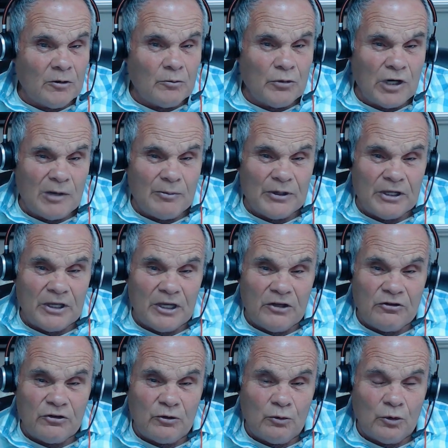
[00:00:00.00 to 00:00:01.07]

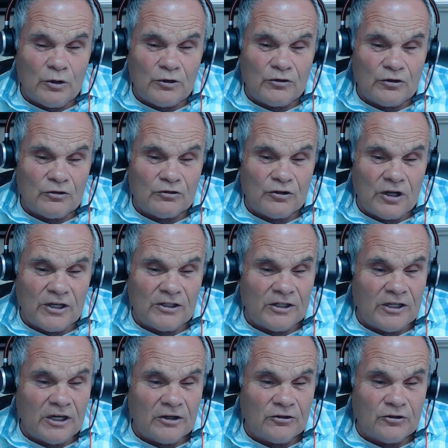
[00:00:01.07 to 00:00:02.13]
propagation works in
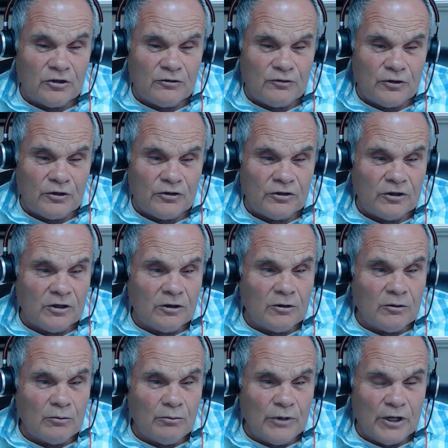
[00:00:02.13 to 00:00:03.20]
slightly a different
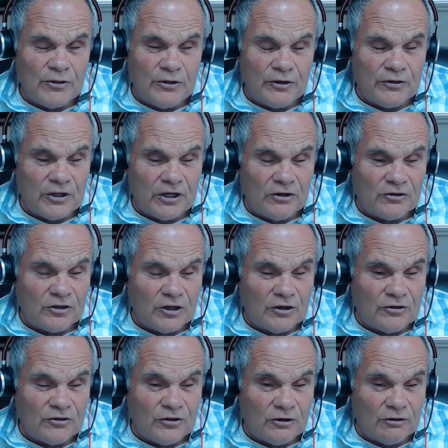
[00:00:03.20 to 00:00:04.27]
method than it
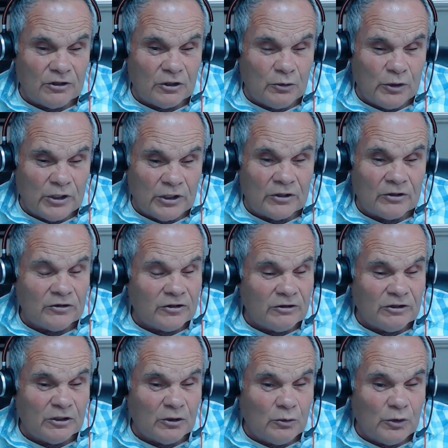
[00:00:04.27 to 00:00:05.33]
does during the winter.
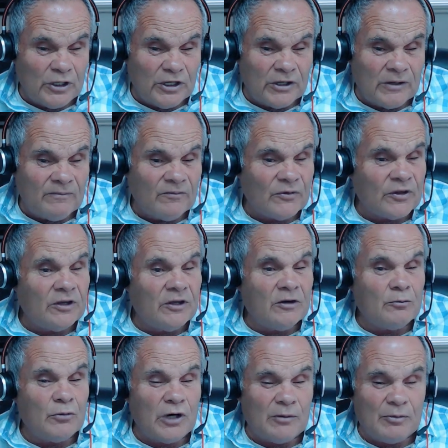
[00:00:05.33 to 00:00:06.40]
During the winter,
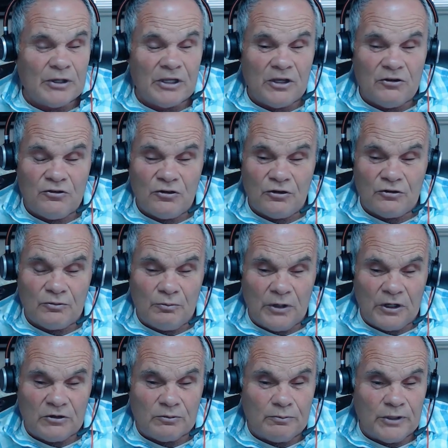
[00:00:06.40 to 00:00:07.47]
propagation is
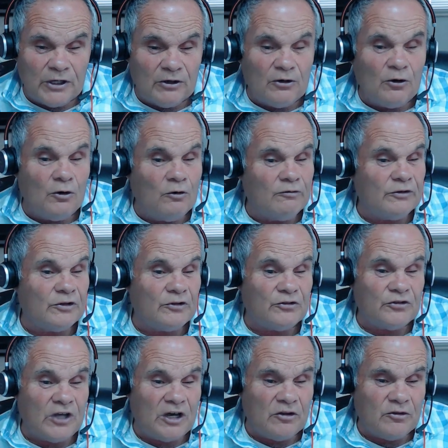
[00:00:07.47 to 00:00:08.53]
much better over the
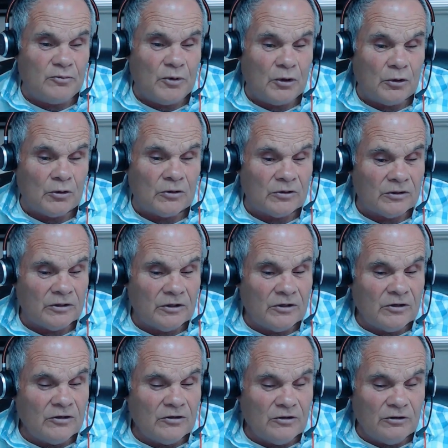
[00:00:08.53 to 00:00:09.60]
South Pole.
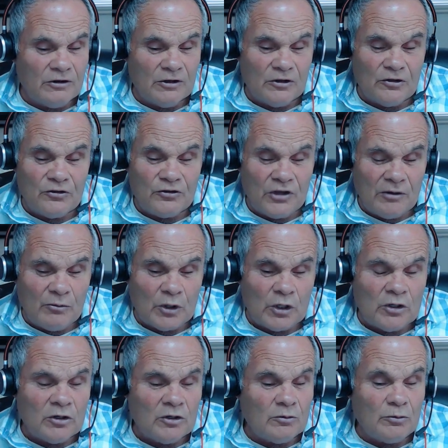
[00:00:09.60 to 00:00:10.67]
During the summer,
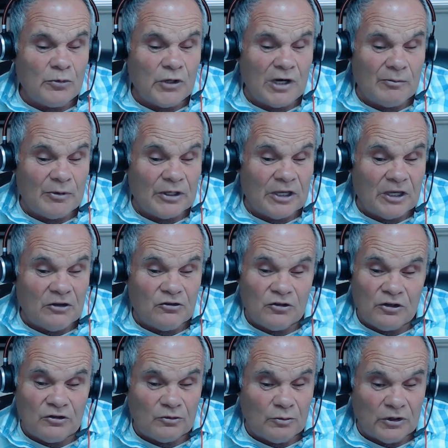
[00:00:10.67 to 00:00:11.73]
propagation
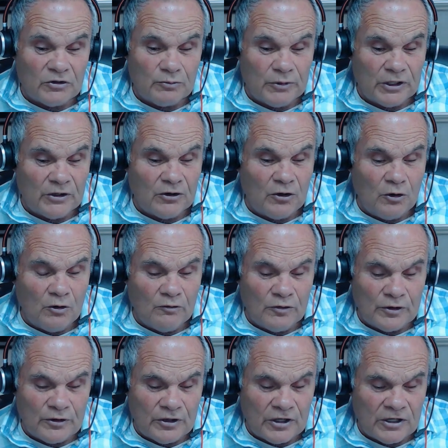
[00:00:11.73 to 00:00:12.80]
is much better over
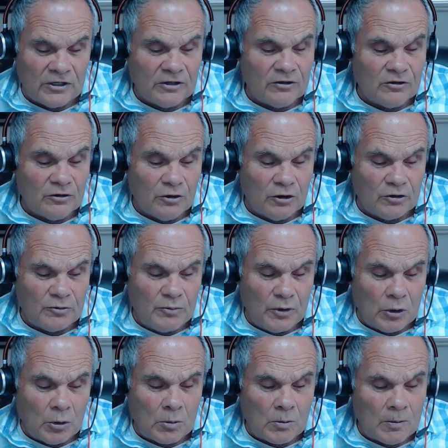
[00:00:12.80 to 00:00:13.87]
the North Pole.